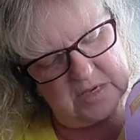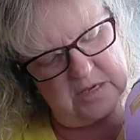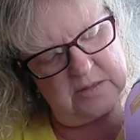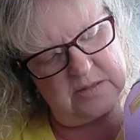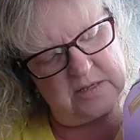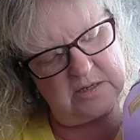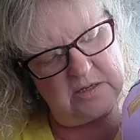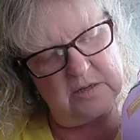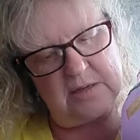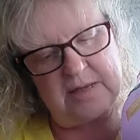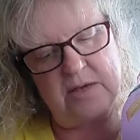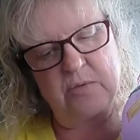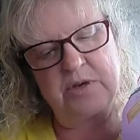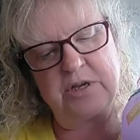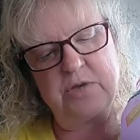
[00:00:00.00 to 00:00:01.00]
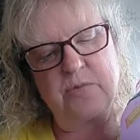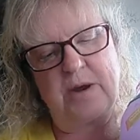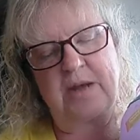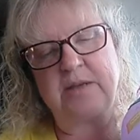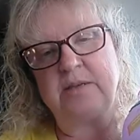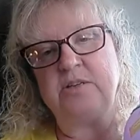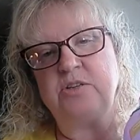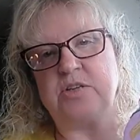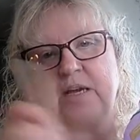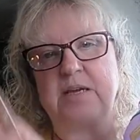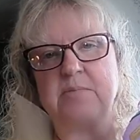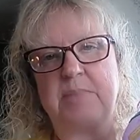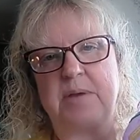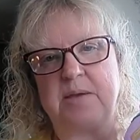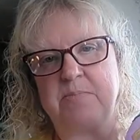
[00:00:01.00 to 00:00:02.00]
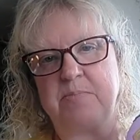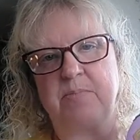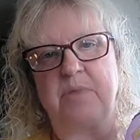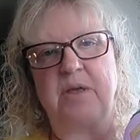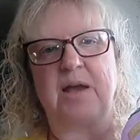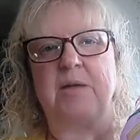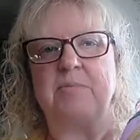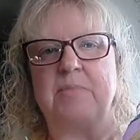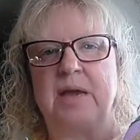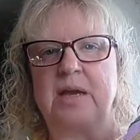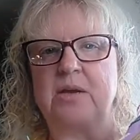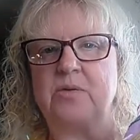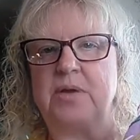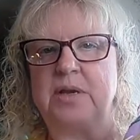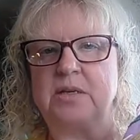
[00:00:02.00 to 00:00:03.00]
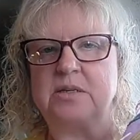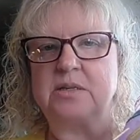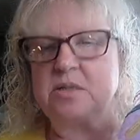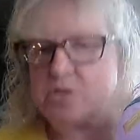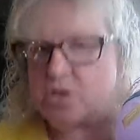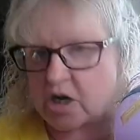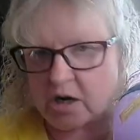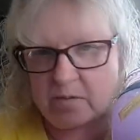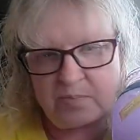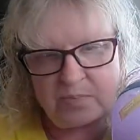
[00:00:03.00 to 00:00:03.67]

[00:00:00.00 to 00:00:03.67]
And then you lay it where you want, and you take a paper. I'm echoing going into the jar.